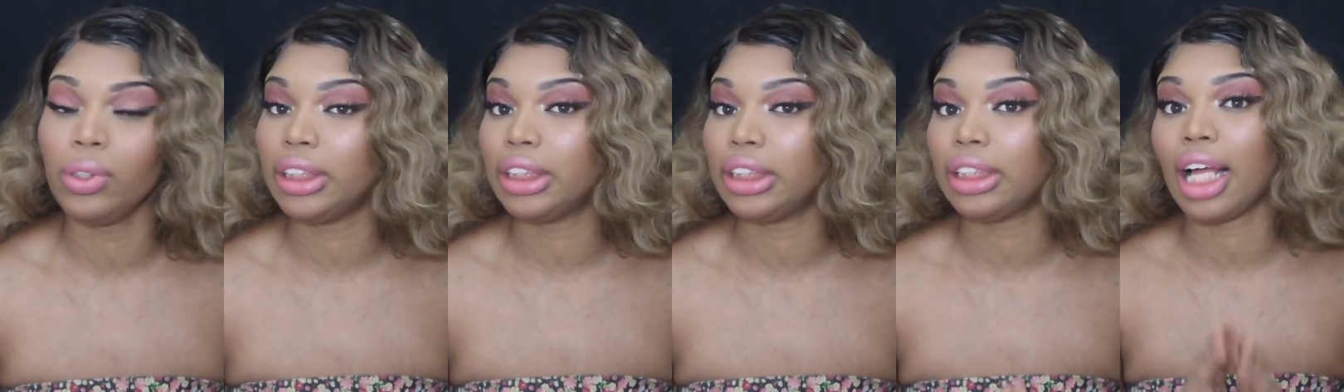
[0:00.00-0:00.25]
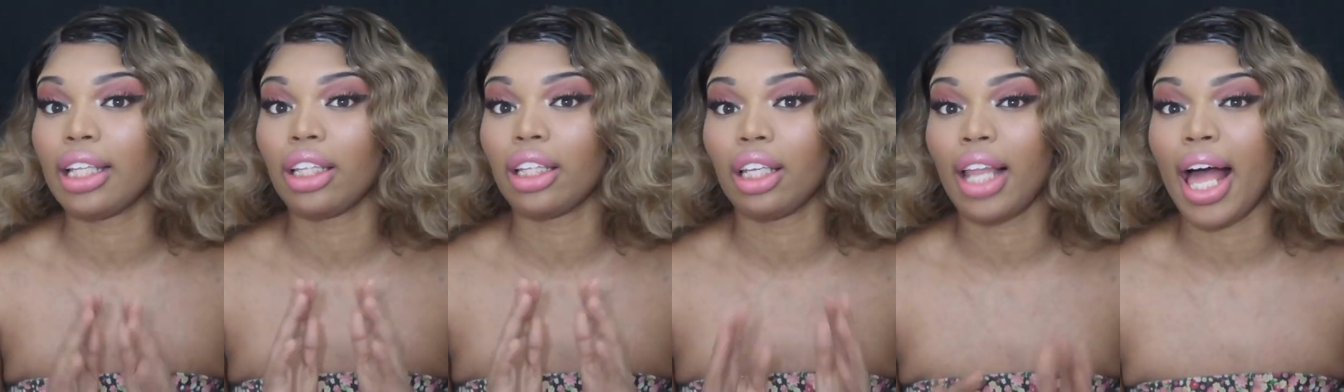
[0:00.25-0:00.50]
This is
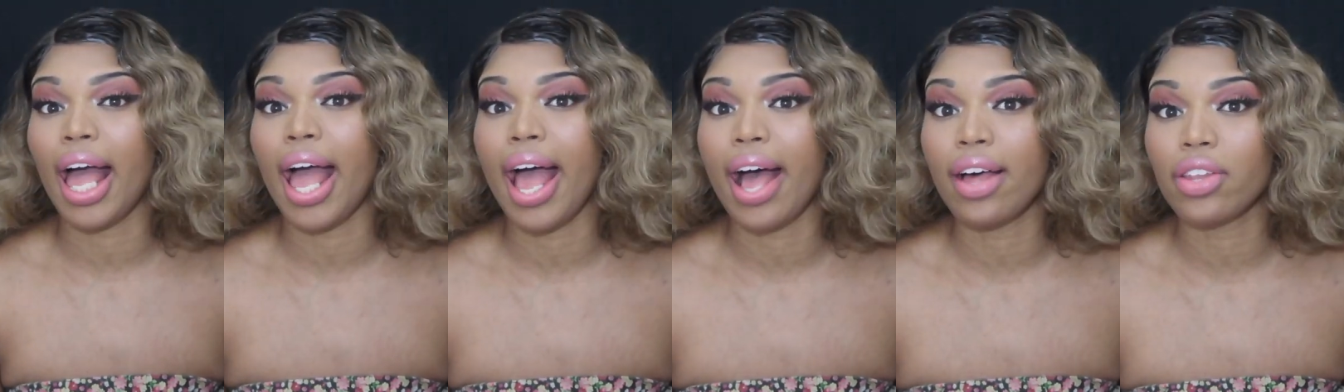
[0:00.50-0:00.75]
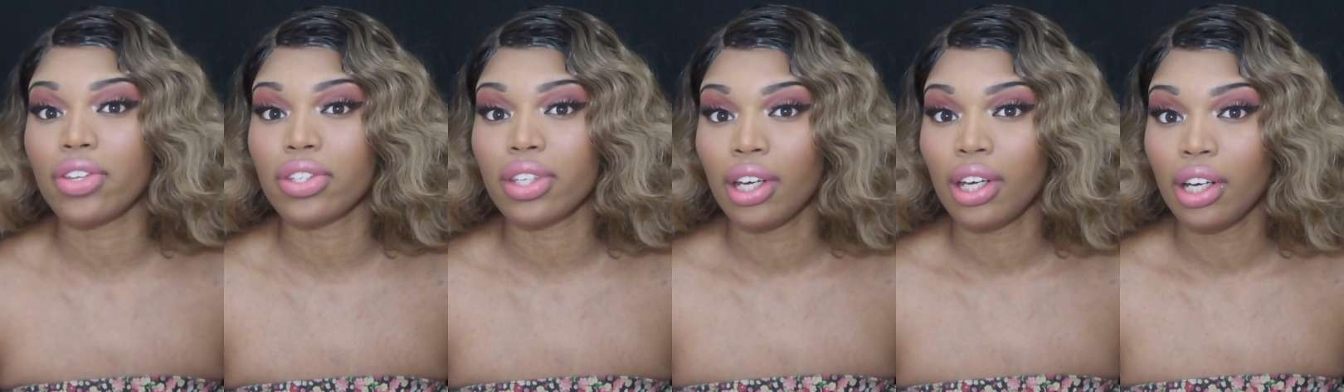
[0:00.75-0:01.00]
not the
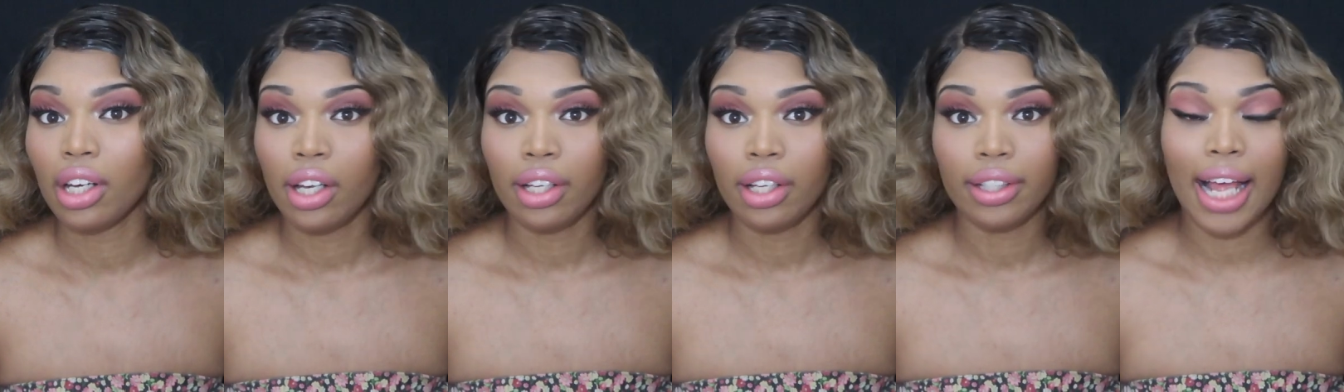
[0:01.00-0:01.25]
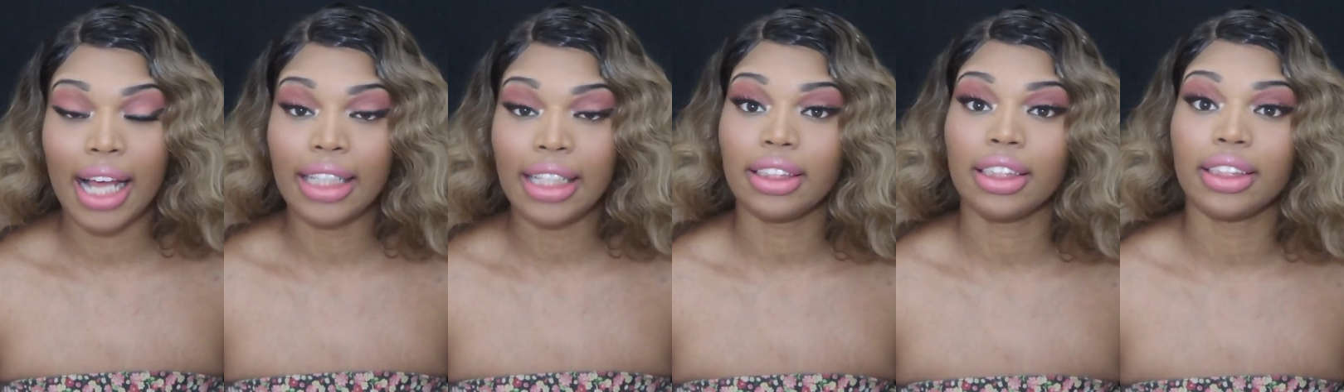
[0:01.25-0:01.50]
last.
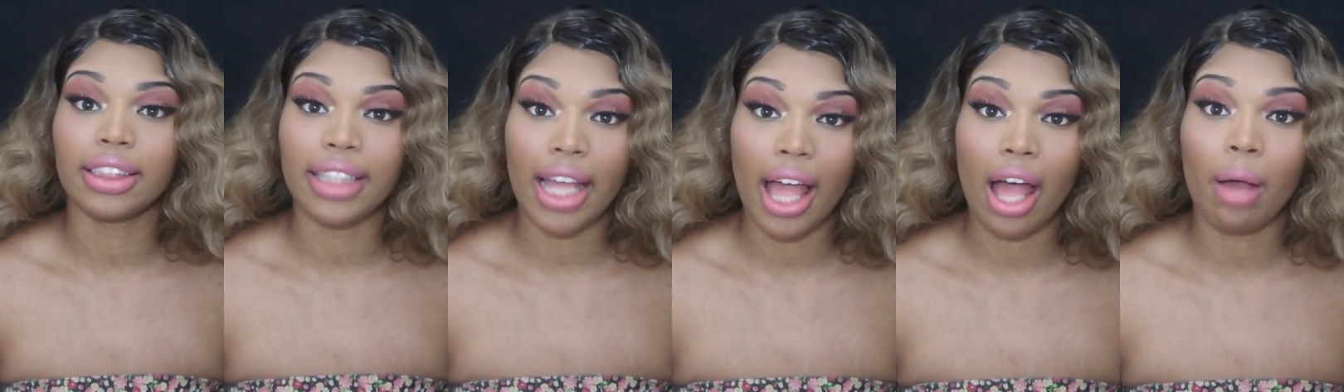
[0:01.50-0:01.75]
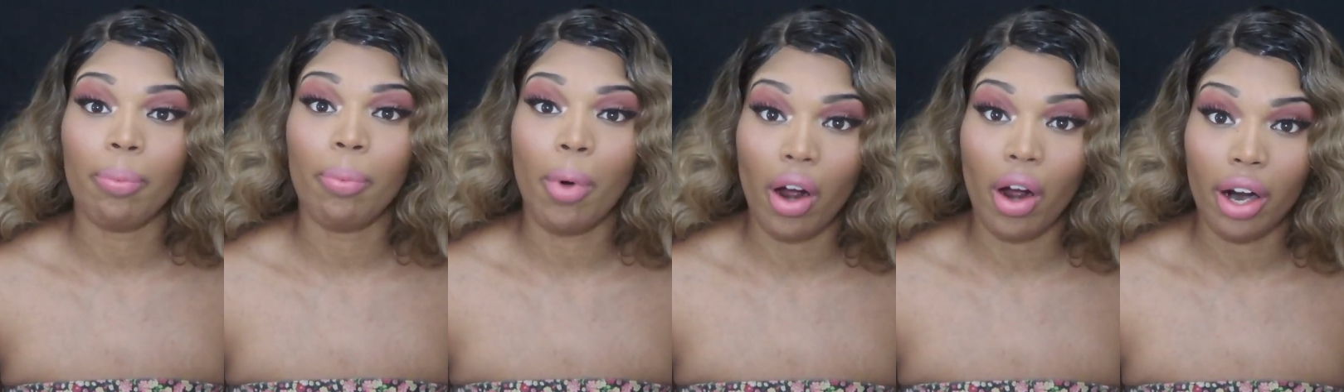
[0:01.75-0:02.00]
That's the
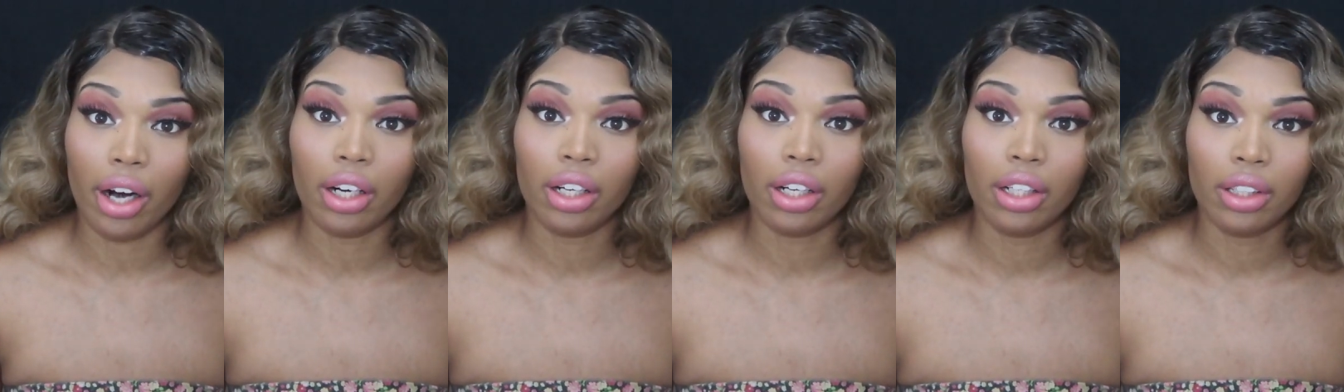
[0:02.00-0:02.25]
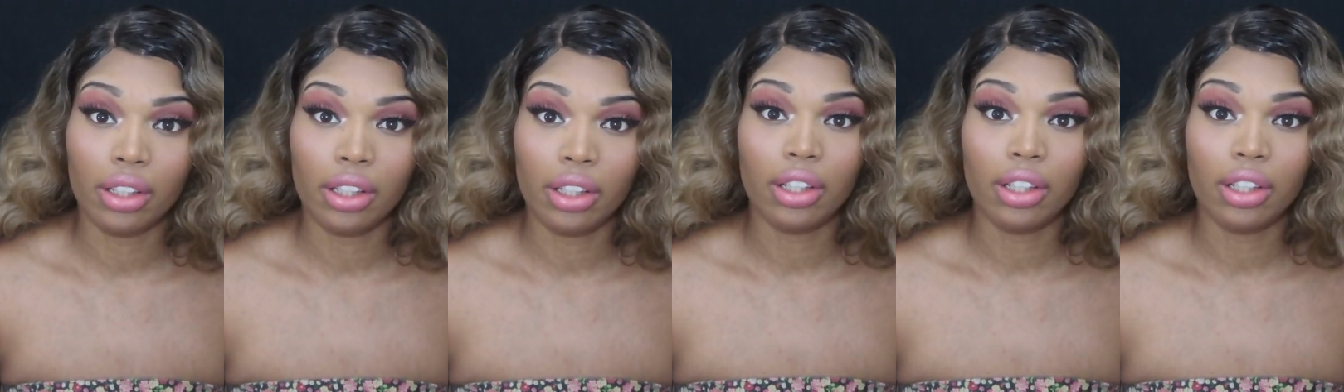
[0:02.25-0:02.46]
sad part.